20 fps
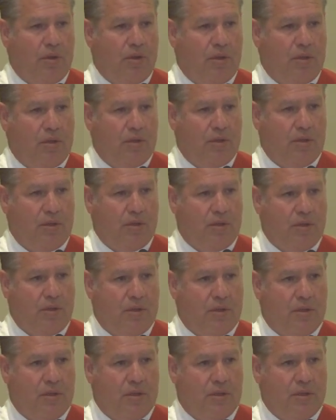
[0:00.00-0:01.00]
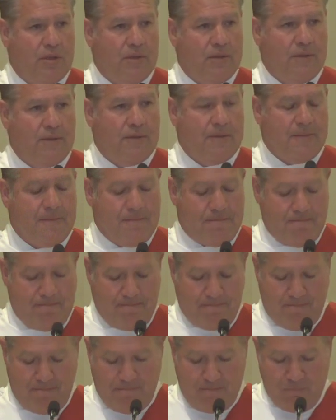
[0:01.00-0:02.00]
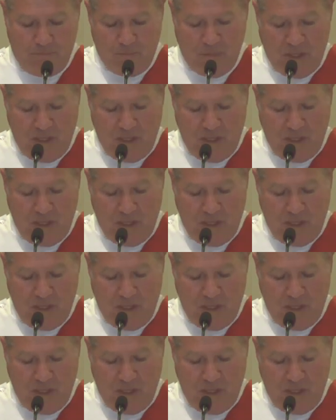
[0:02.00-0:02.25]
Nobody speaks.